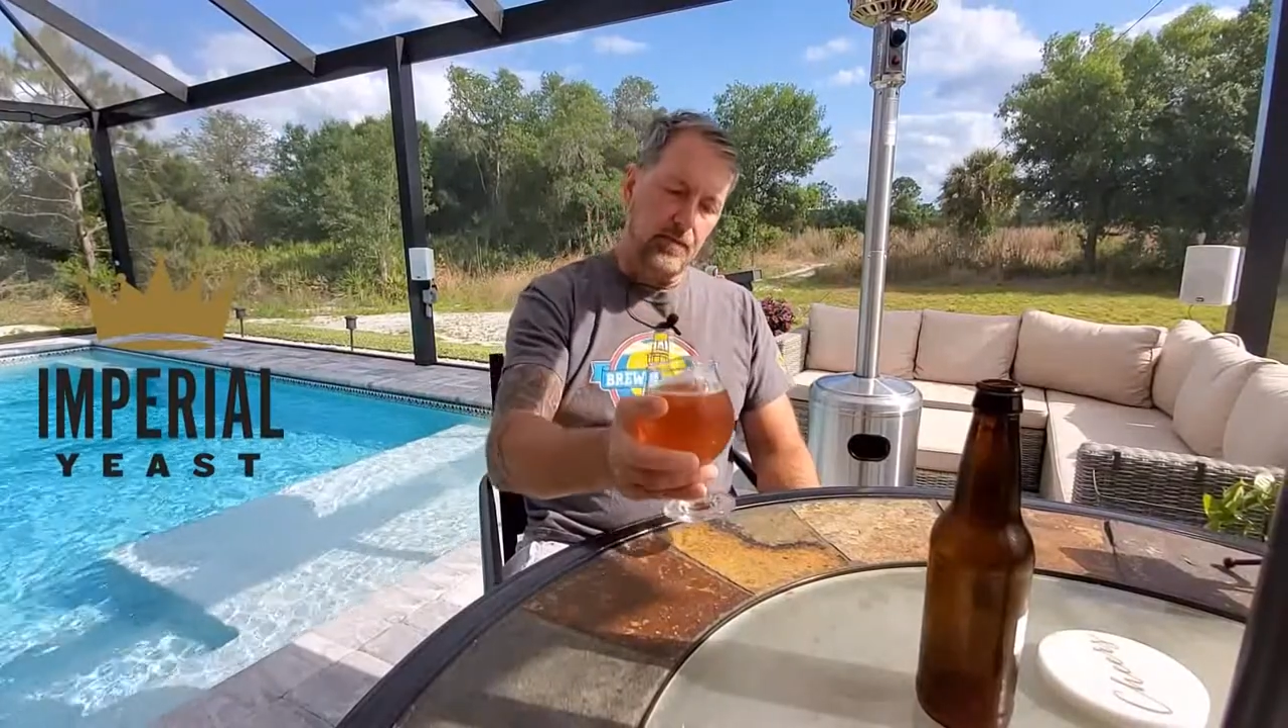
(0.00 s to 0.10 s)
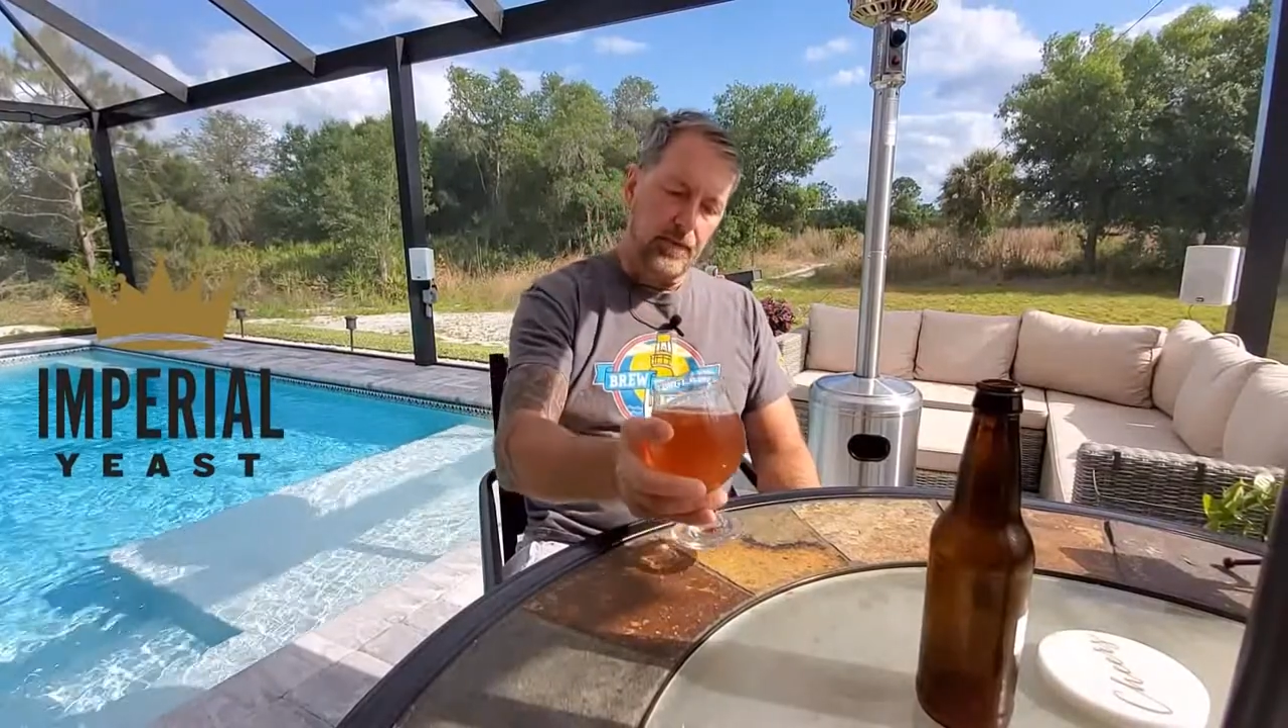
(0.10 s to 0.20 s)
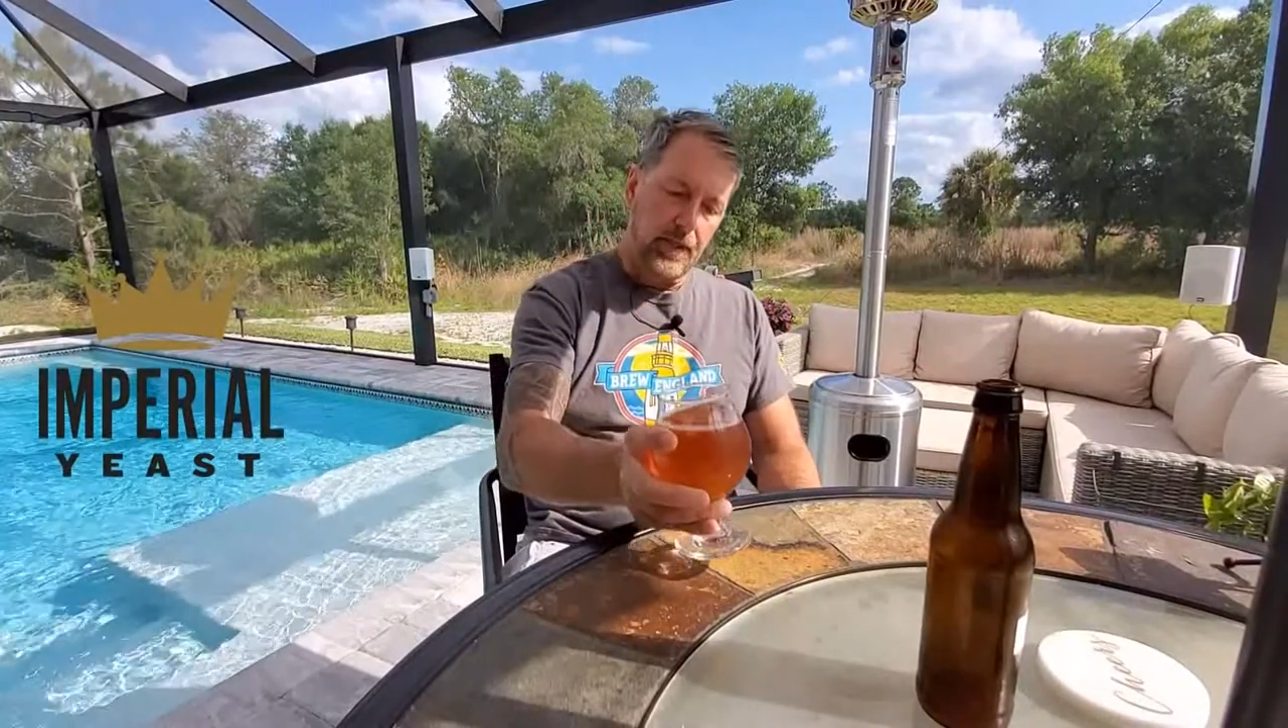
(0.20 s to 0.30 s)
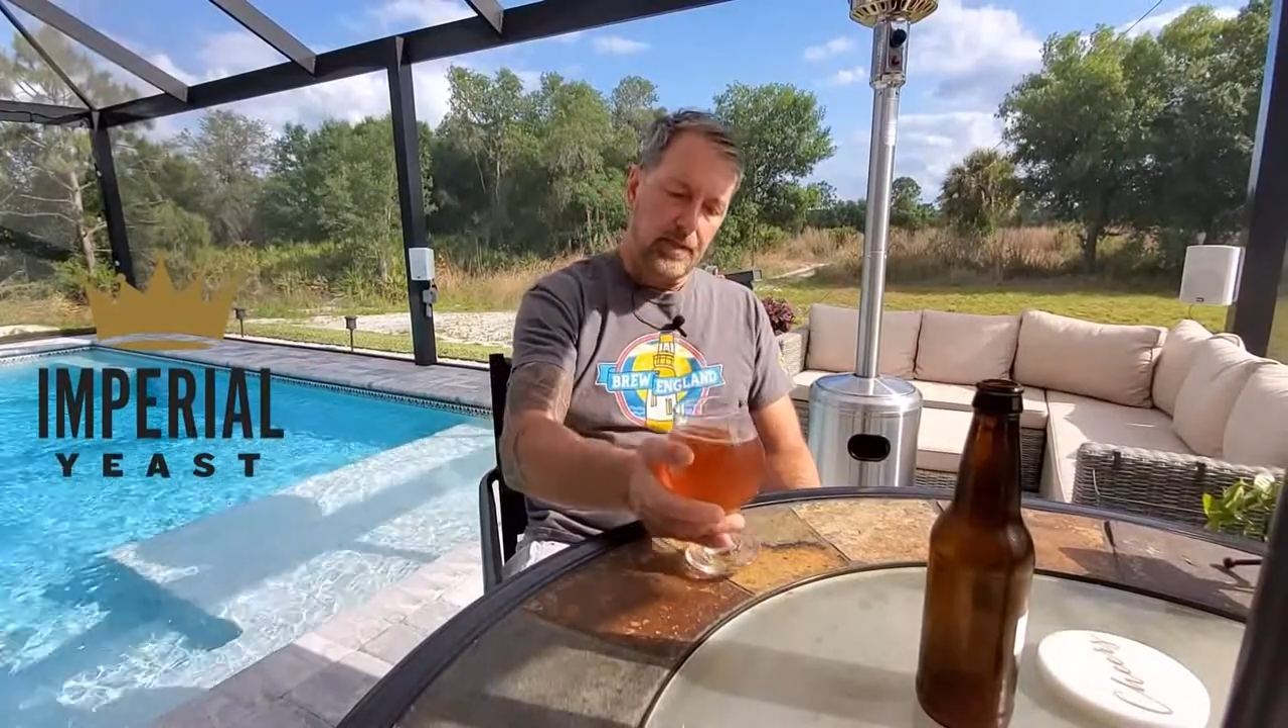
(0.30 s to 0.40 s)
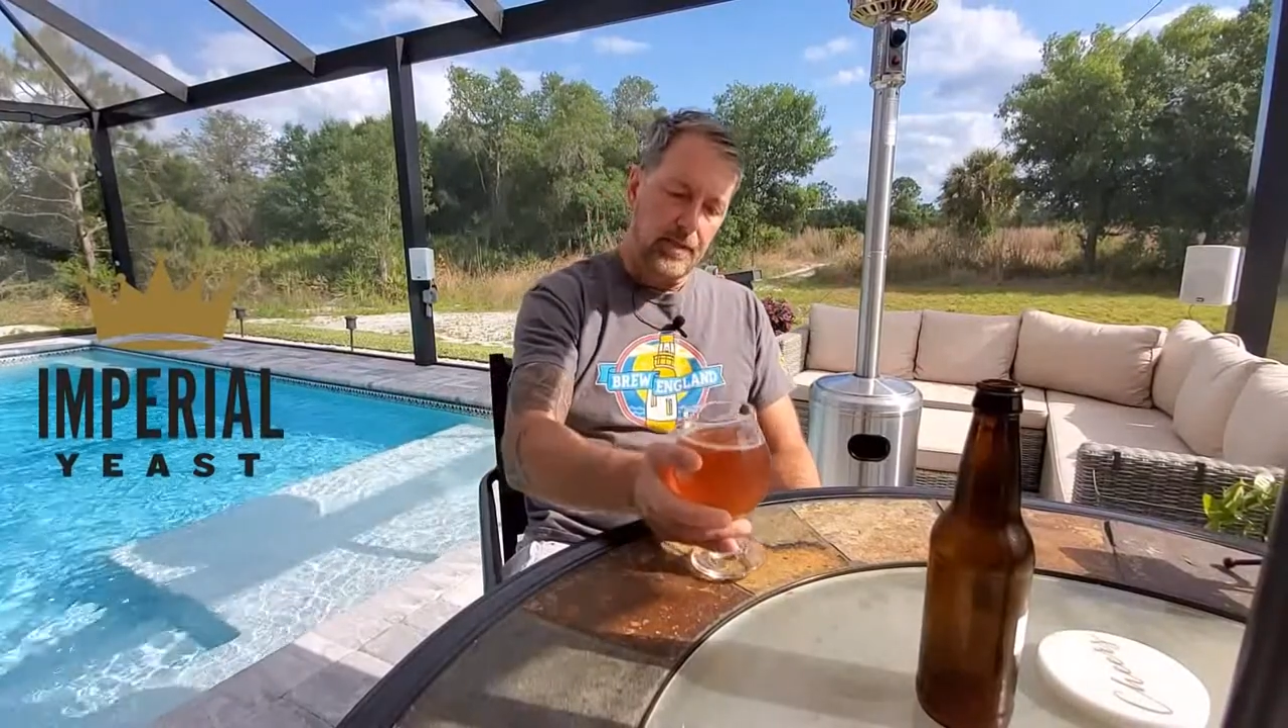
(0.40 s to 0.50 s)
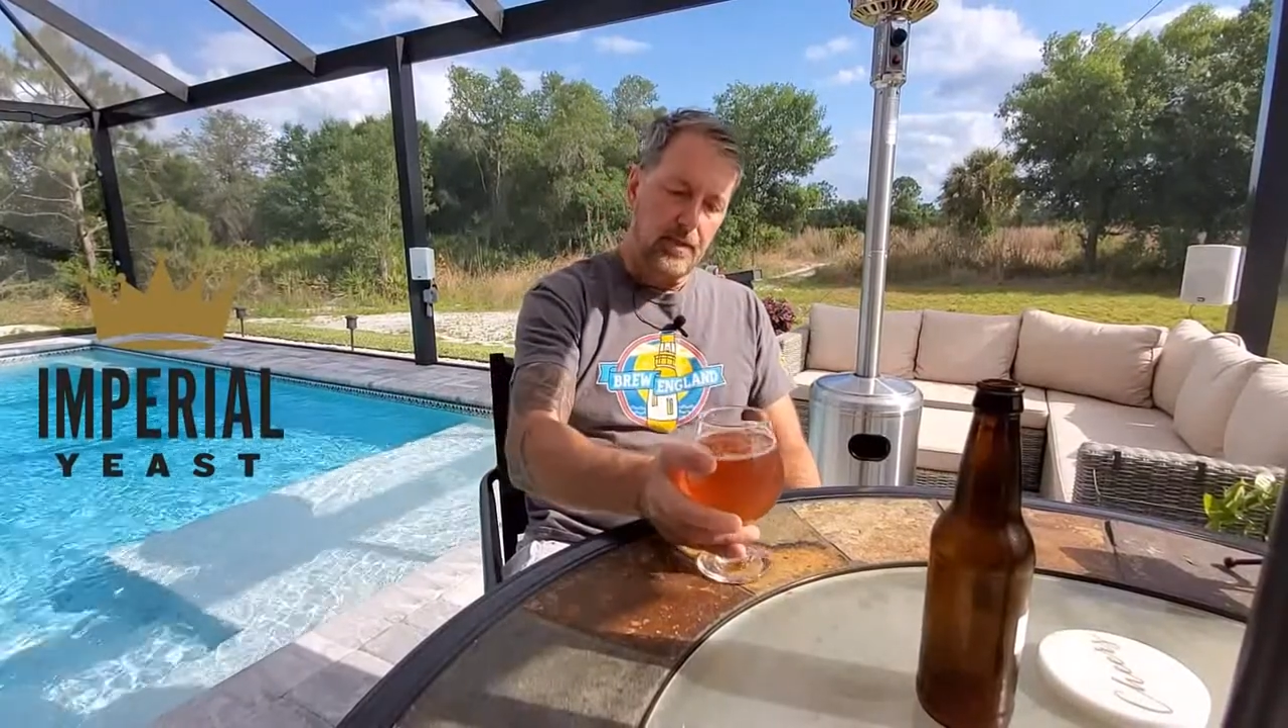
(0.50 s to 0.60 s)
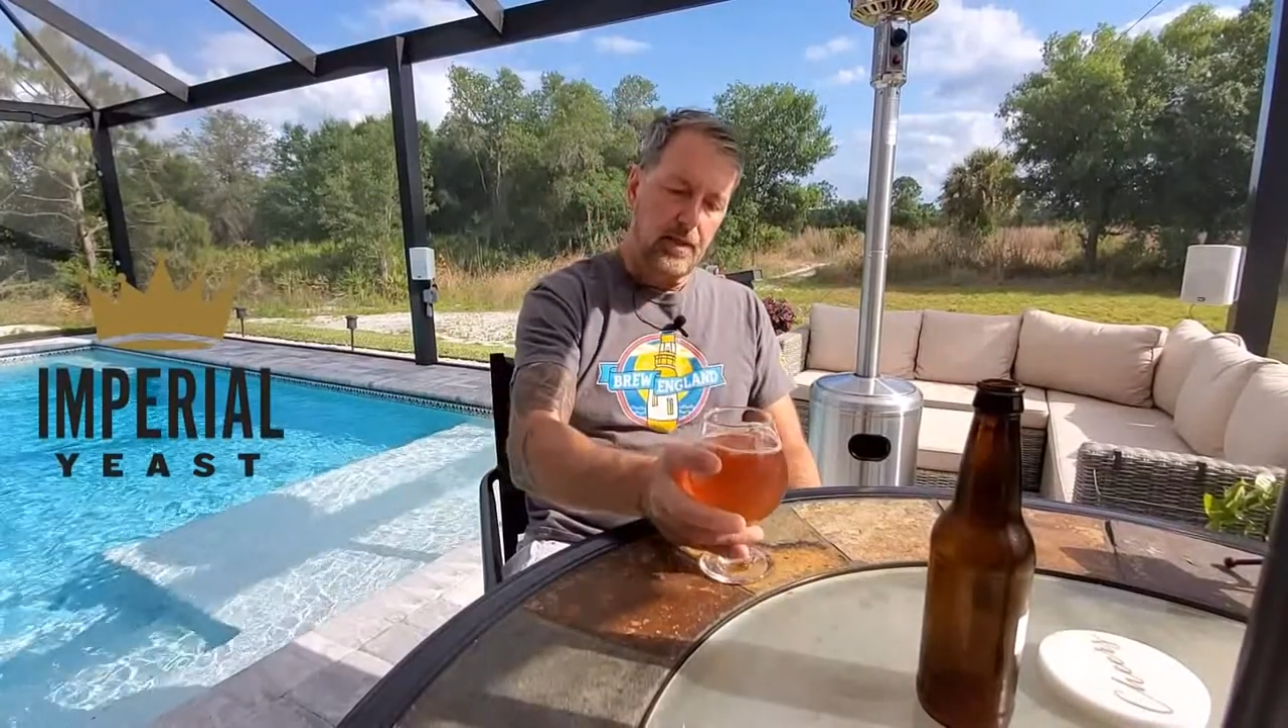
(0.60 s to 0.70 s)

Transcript: real nice.